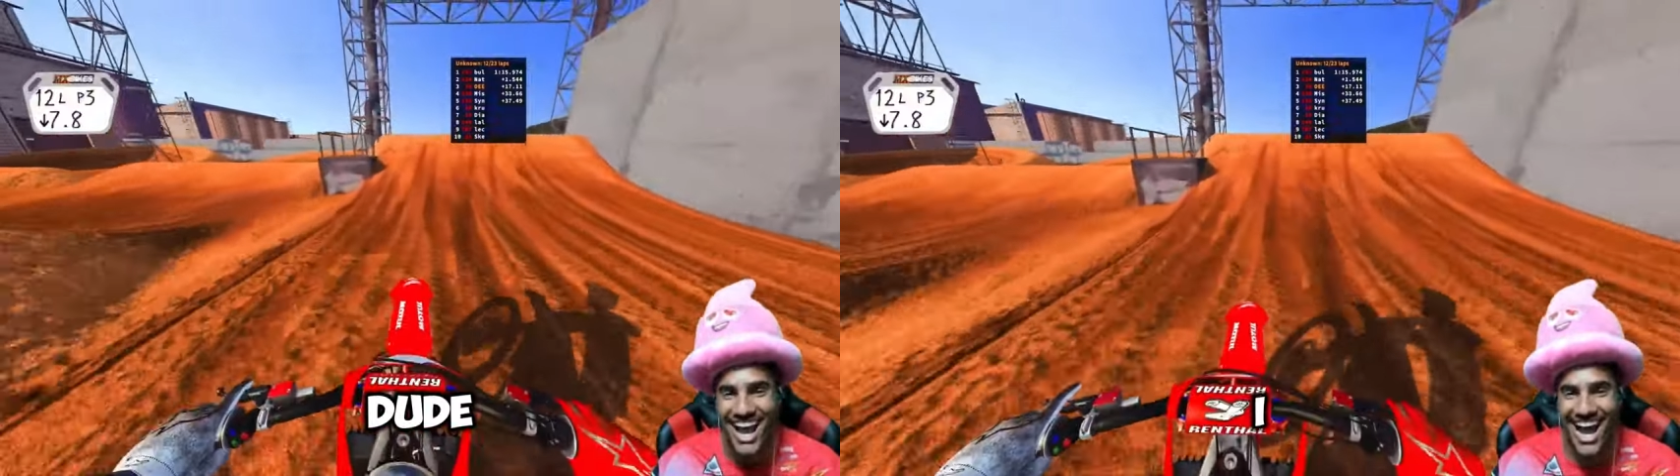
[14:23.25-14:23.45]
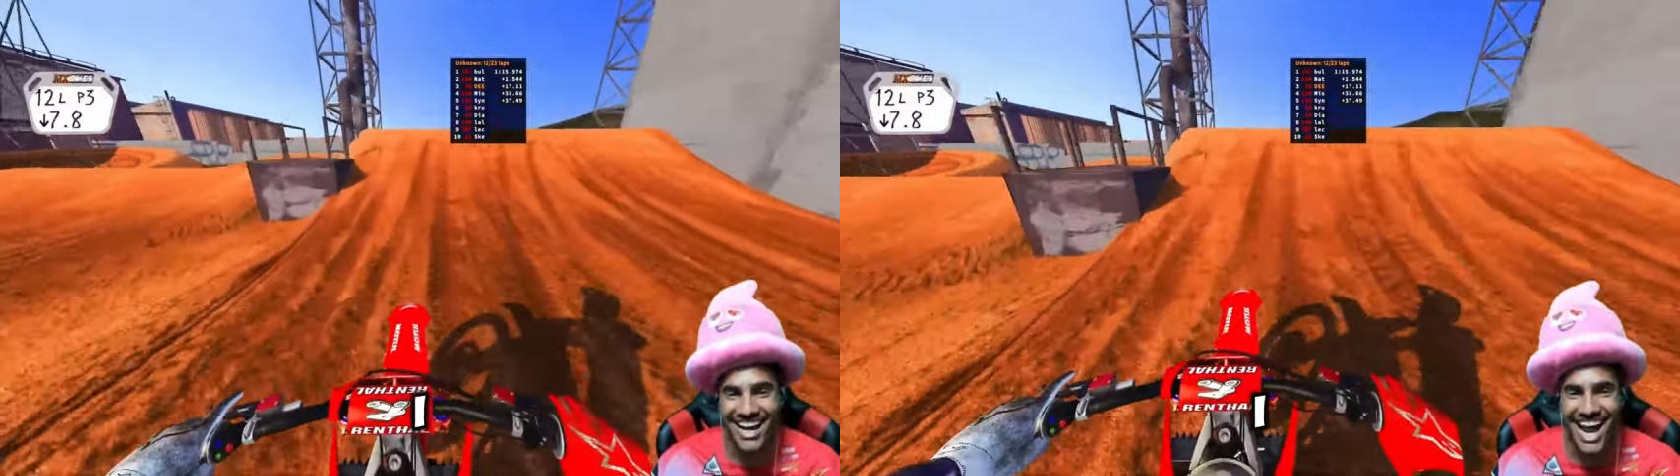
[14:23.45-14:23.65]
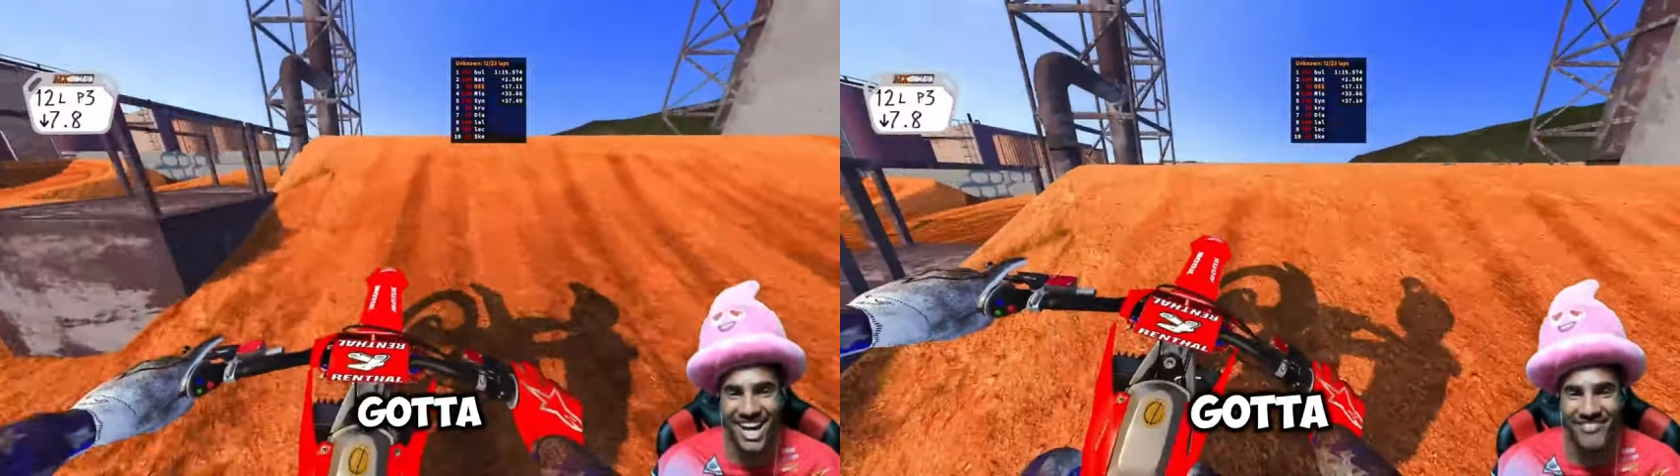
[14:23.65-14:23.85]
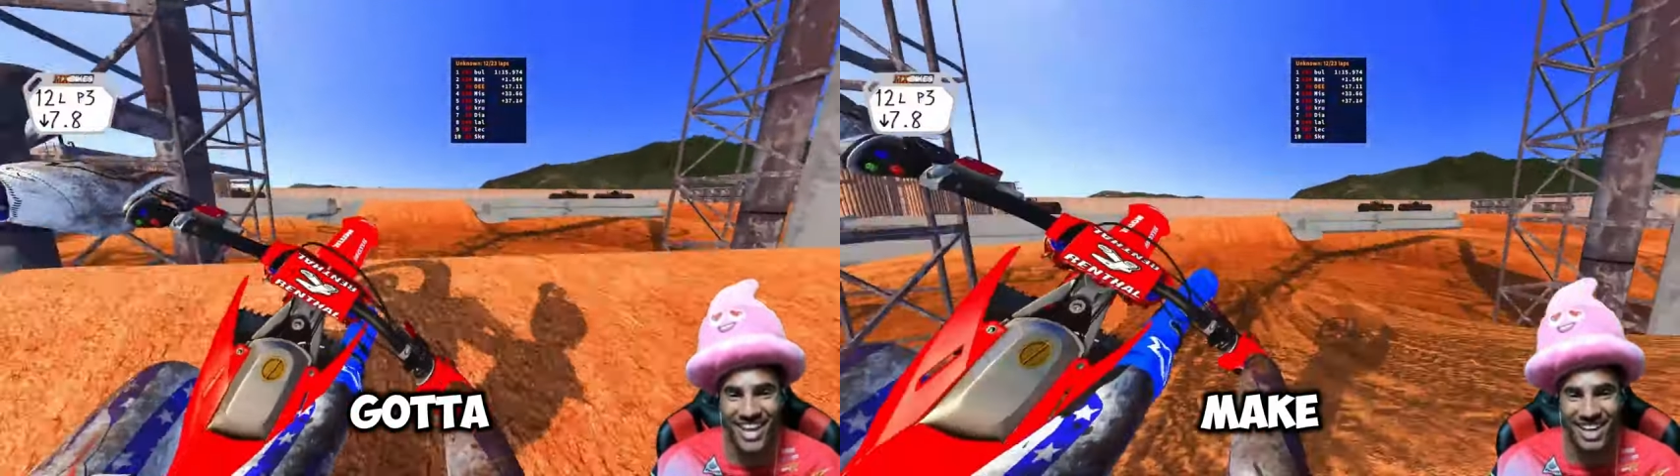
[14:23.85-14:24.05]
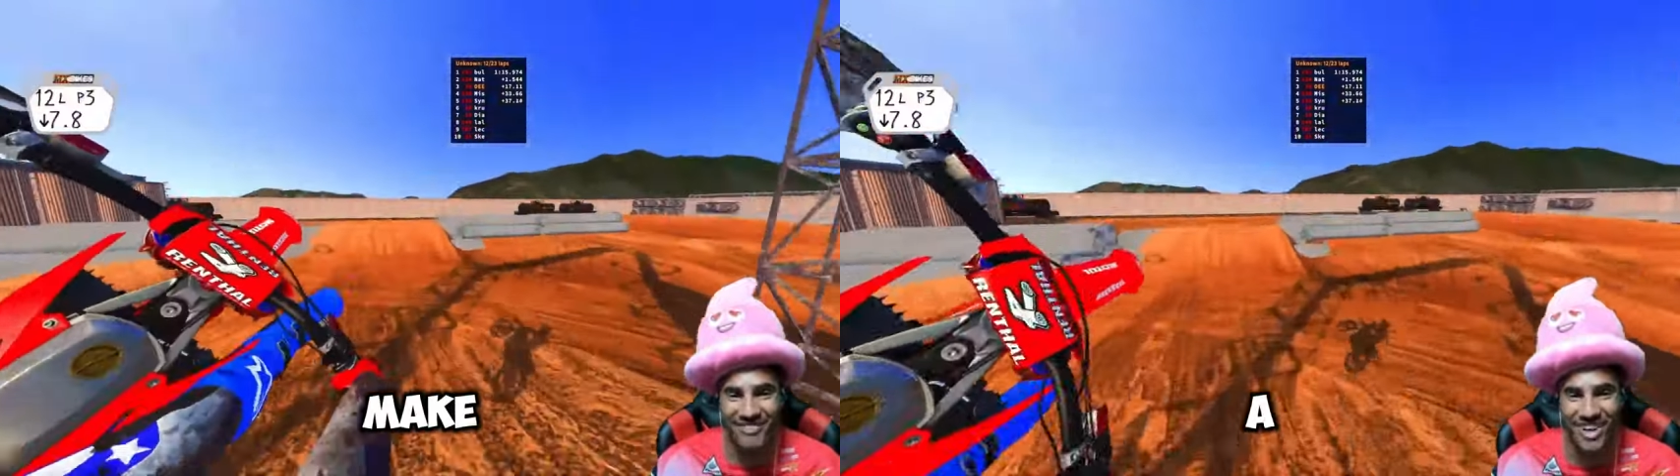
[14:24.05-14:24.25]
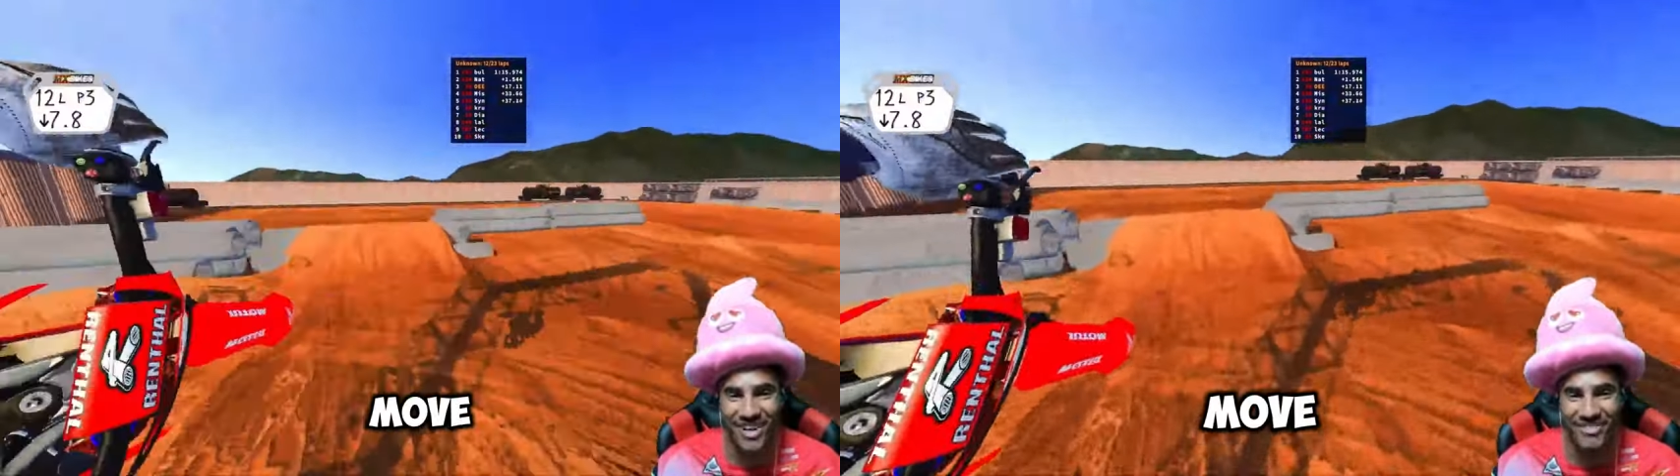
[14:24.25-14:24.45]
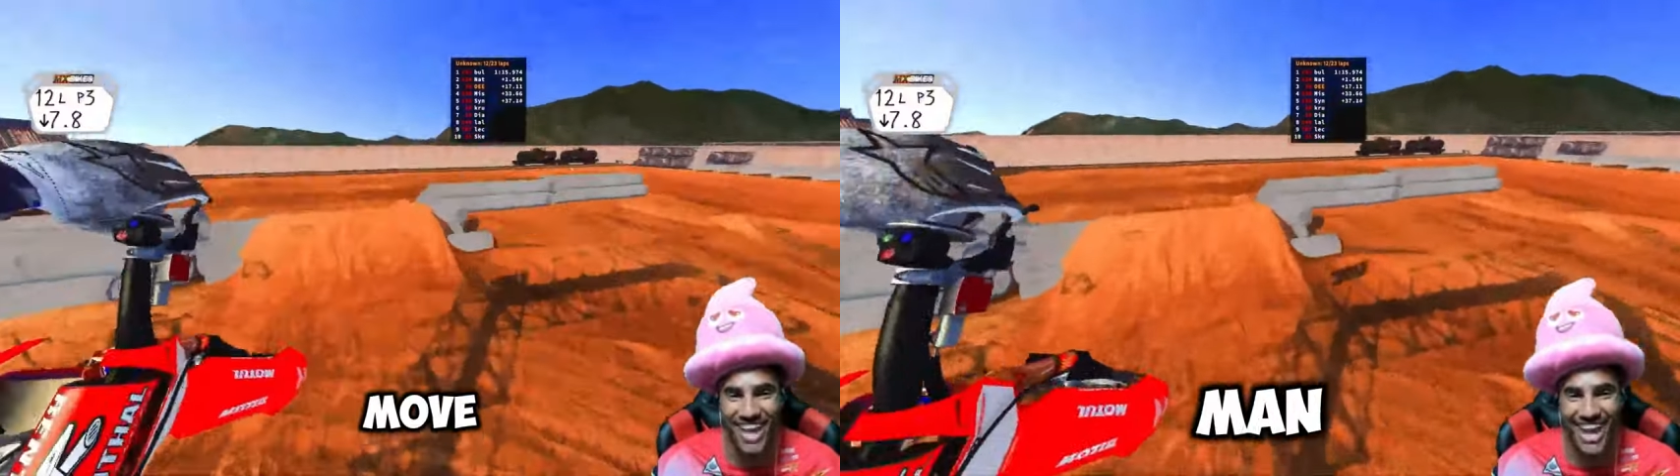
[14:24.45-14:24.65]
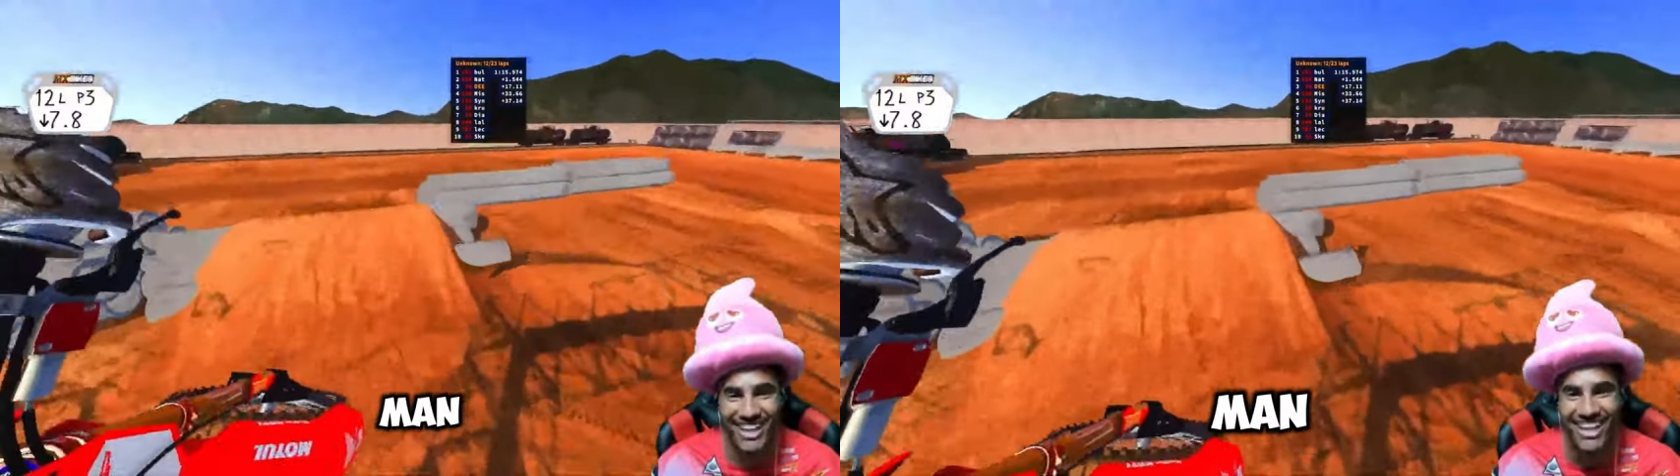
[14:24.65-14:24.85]
I gotta make a move,
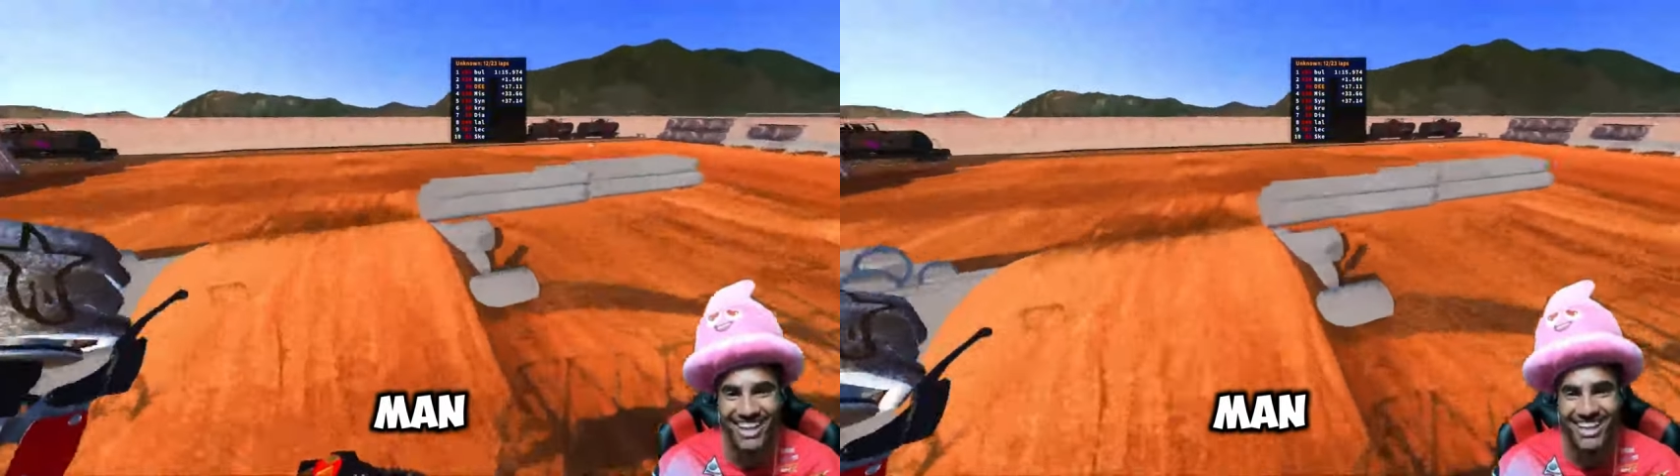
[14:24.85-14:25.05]
man.